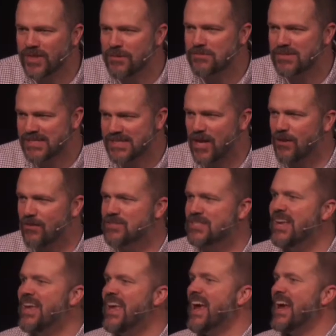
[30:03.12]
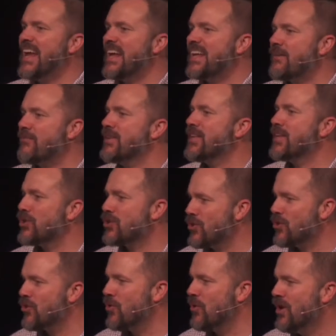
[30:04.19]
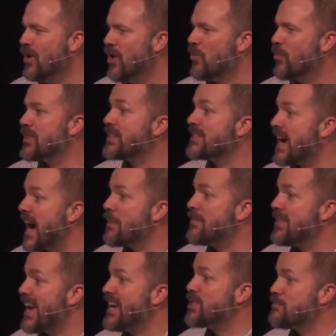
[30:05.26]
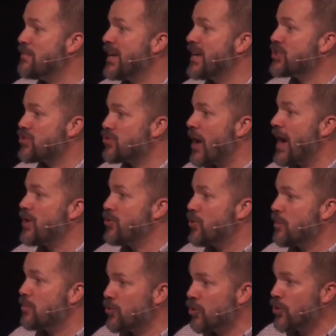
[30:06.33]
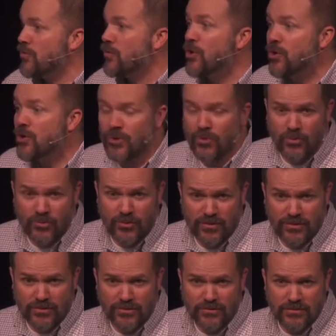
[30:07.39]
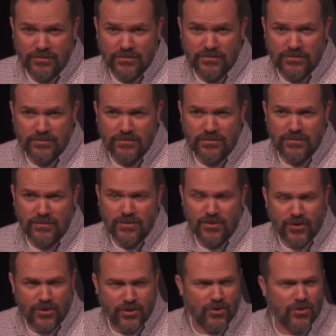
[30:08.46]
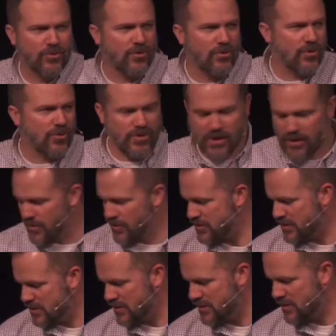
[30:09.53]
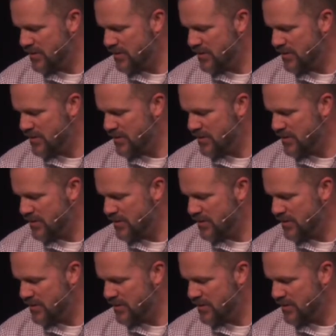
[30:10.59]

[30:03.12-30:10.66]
themselves. It had everything to do with the time they spent trying to improve who? You or others.